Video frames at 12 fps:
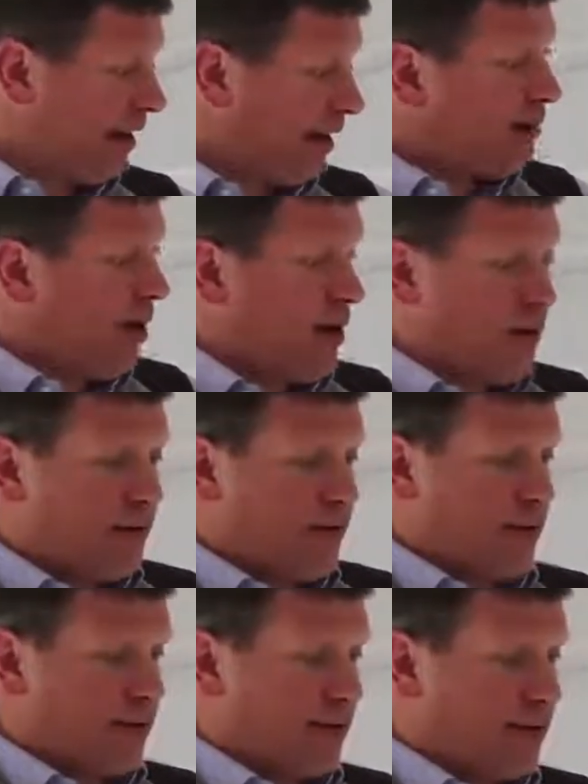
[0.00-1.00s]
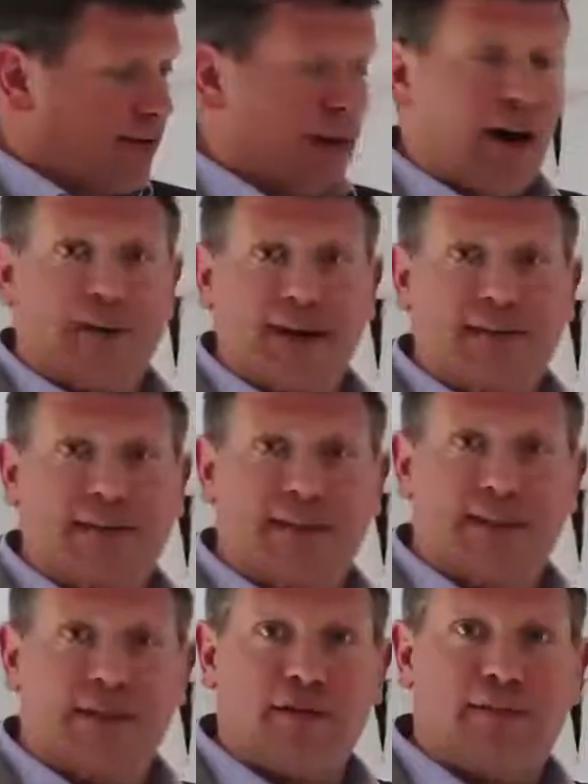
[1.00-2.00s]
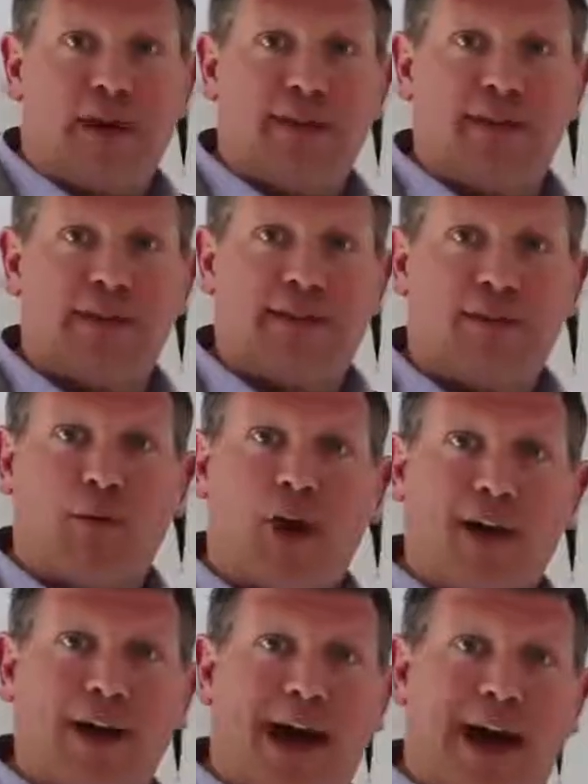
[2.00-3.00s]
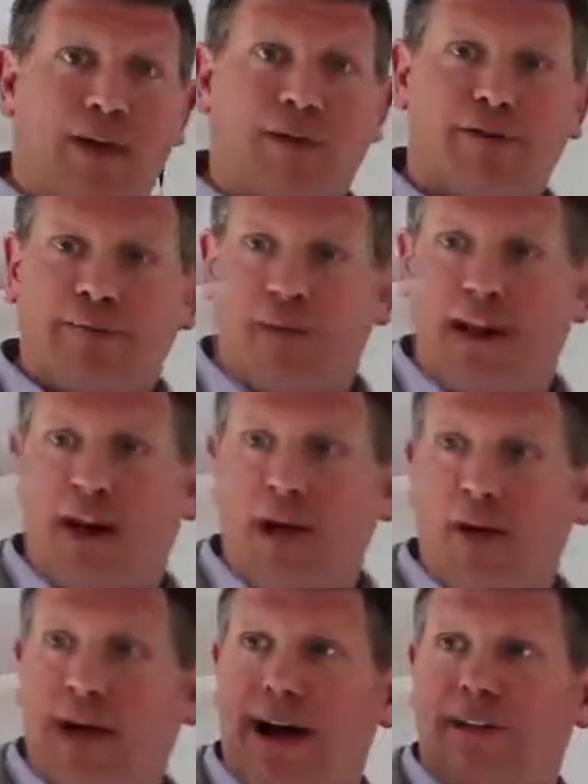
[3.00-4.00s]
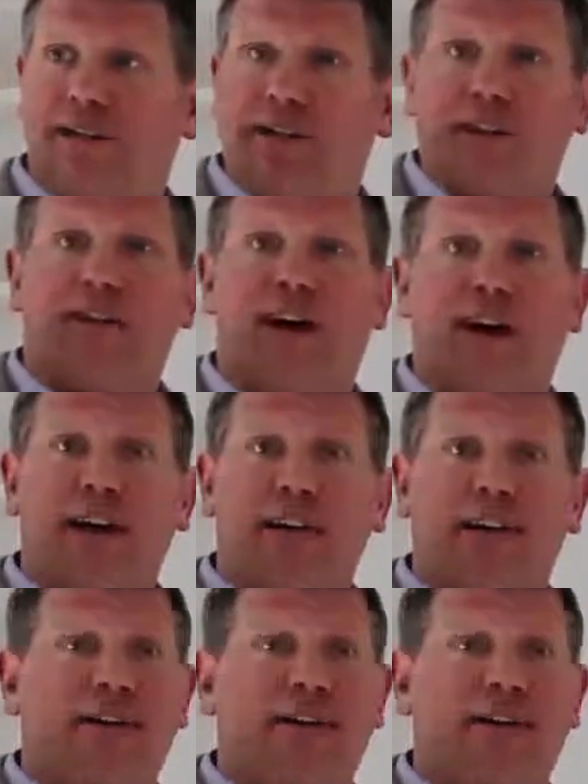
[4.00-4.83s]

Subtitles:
So the fireplaces are used by the wider house below and to the side.